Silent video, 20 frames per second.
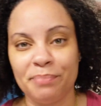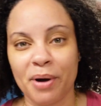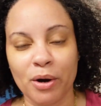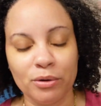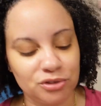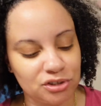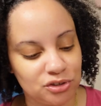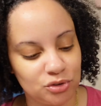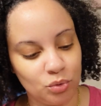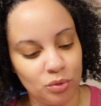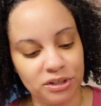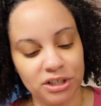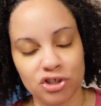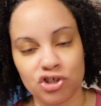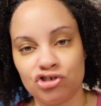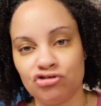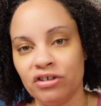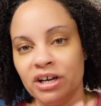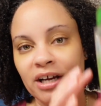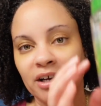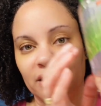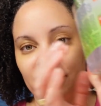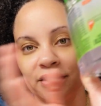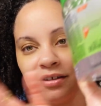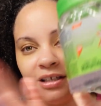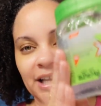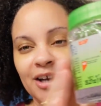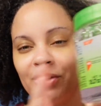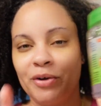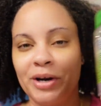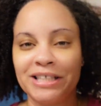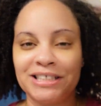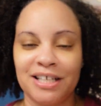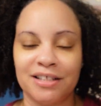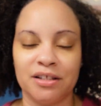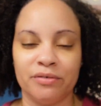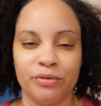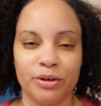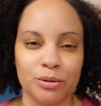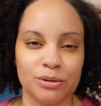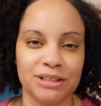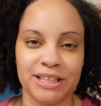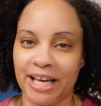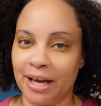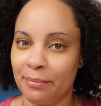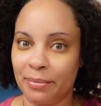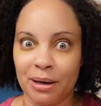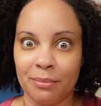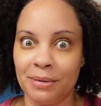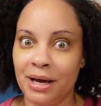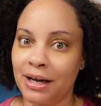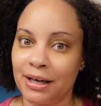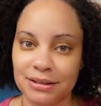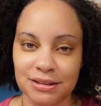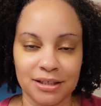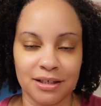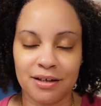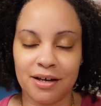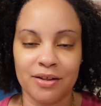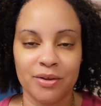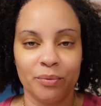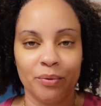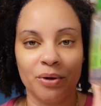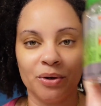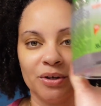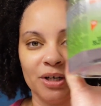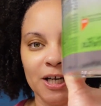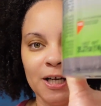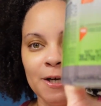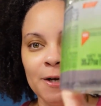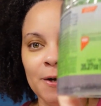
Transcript: person on the trigger. Y'all know that's not the real saying, but I'm not gonna say the other word.